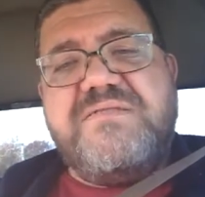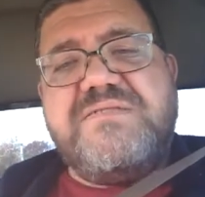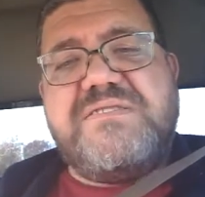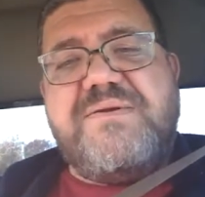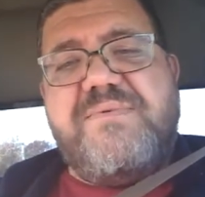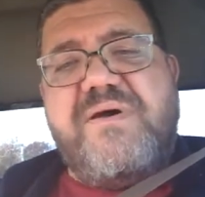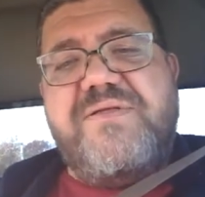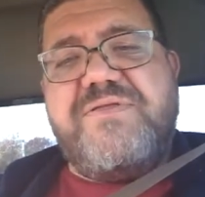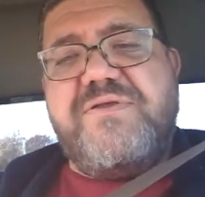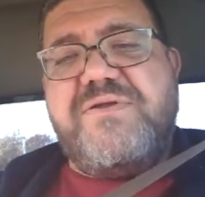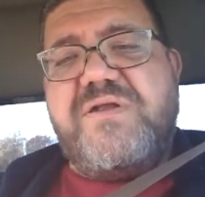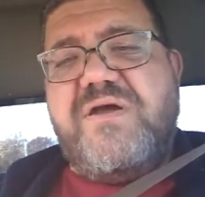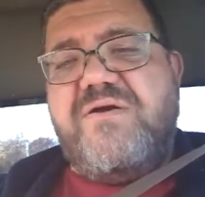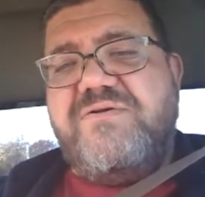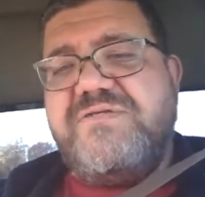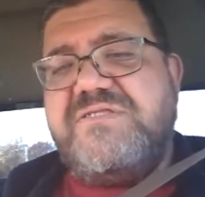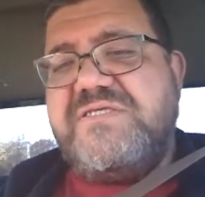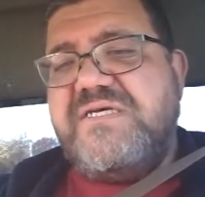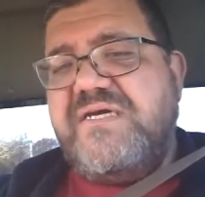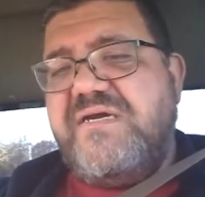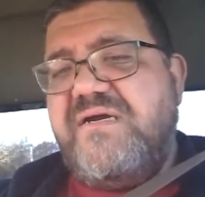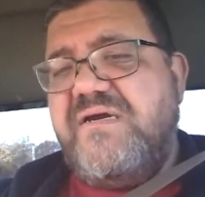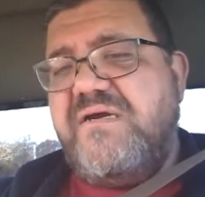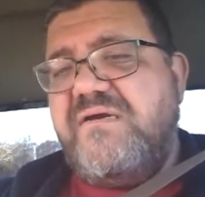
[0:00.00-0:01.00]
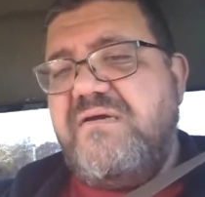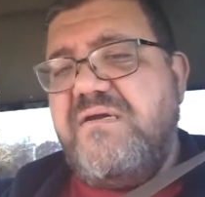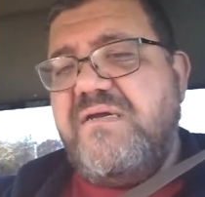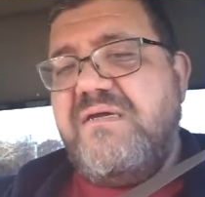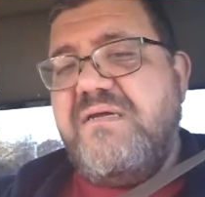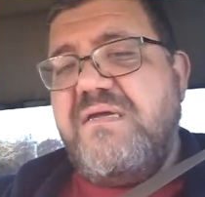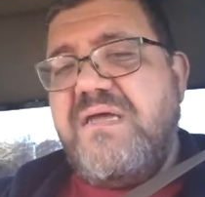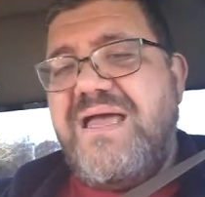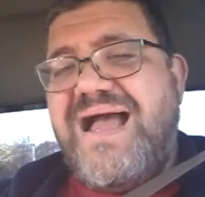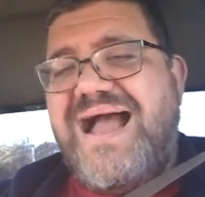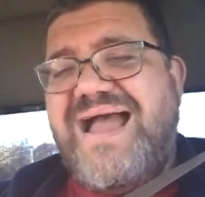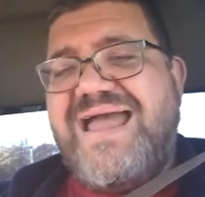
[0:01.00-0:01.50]
Some other notes here.
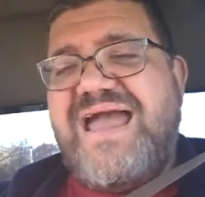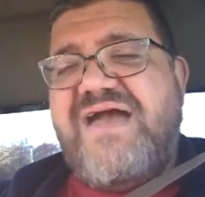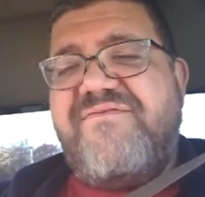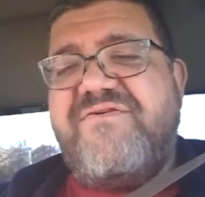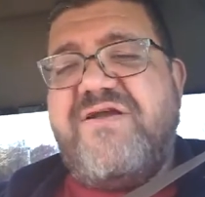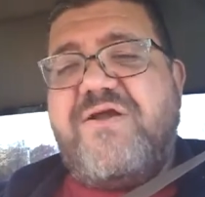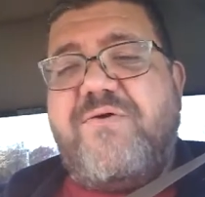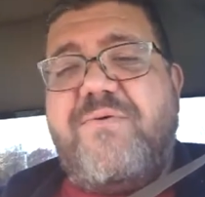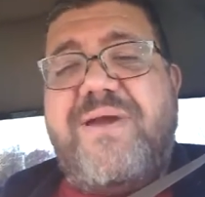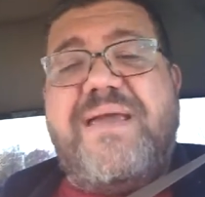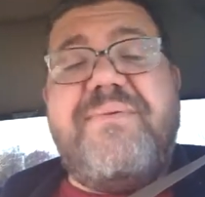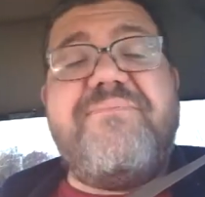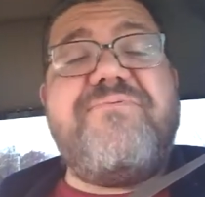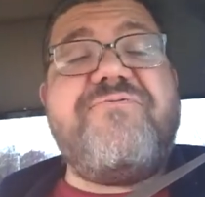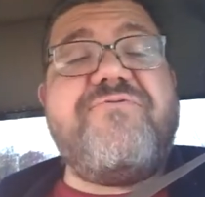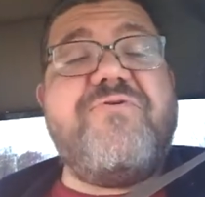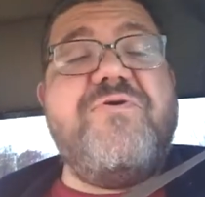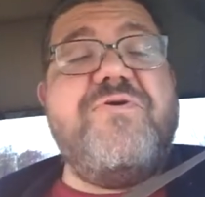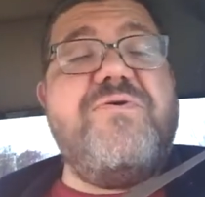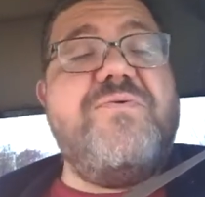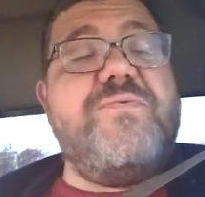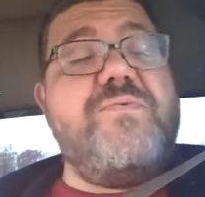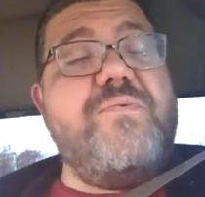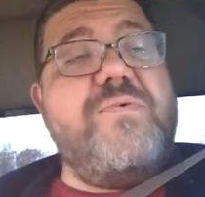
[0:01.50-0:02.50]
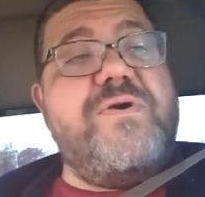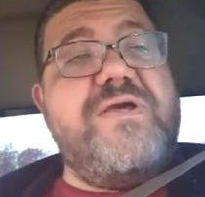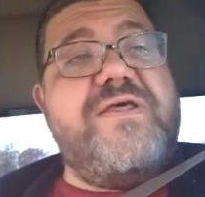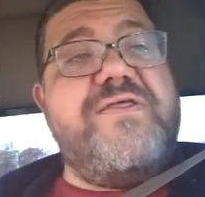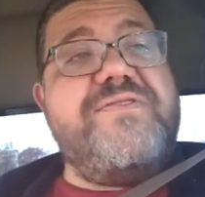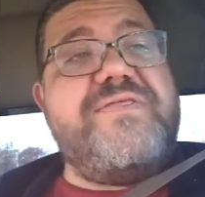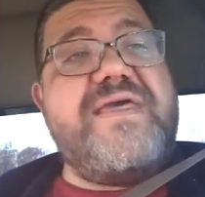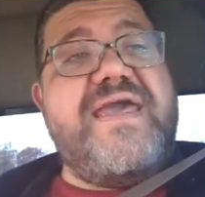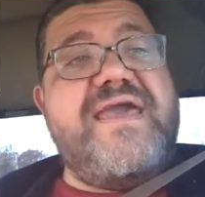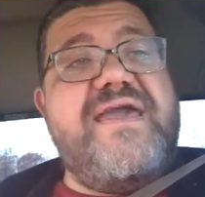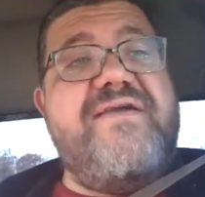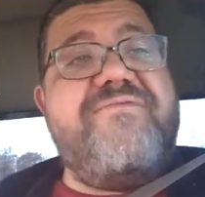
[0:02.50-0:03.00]
I have a grapefruit
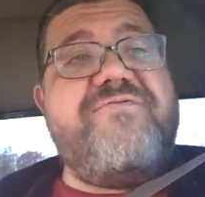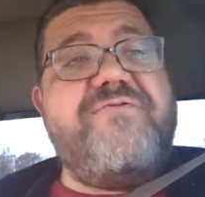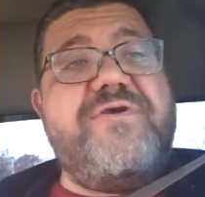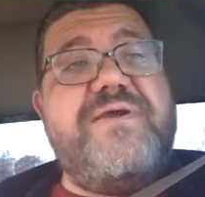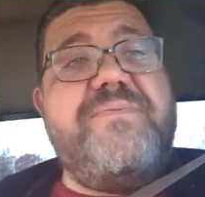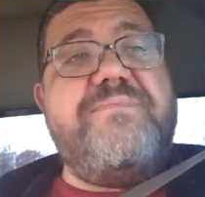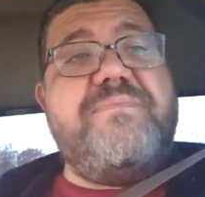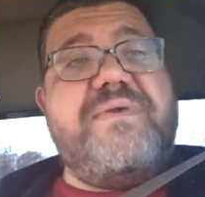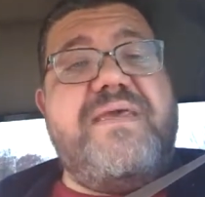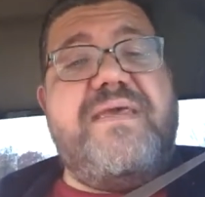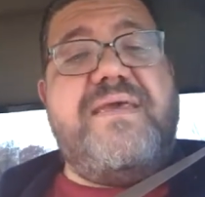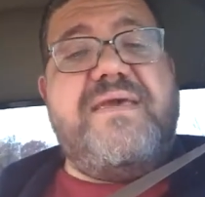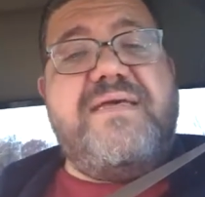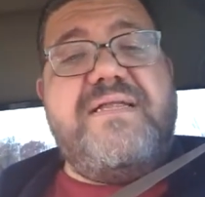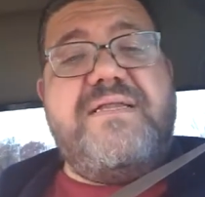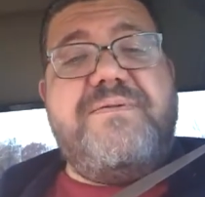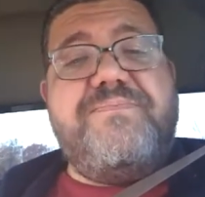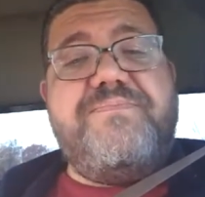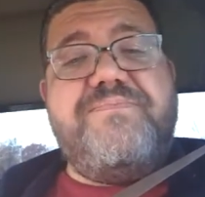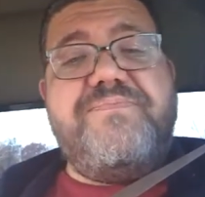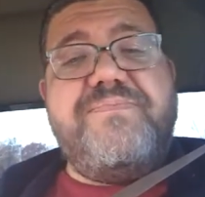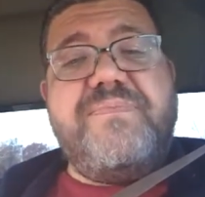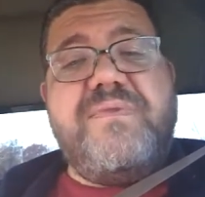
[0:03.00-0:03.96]
with every meal.